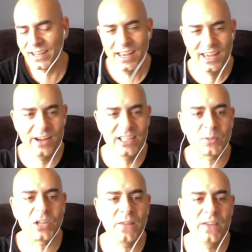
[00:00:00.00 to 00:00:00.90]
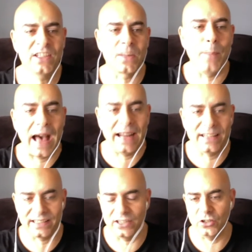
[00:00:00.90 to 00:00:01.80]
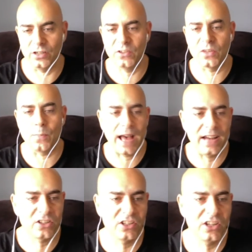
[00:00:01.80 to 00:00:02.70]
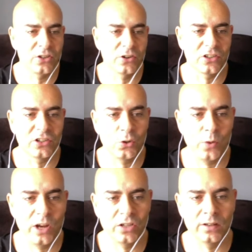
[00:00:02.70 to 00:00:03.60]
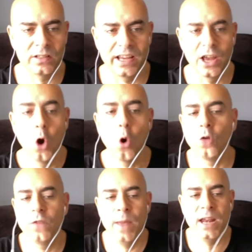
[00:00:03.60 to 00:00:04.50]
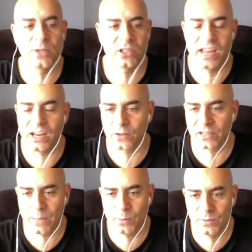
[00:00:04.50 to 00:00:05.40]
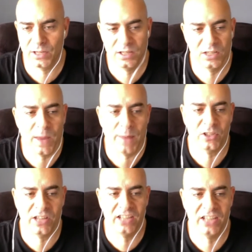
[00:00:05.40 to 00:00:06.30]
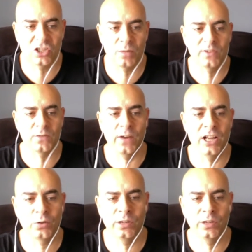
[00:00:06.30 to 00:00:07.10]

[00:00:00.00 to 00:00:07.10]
he's upset if it's a bad decision. If it's a bad decision or a situation, or it's like, or if he made a mistake. For example, he's made mistakes in some of his fights where you're like,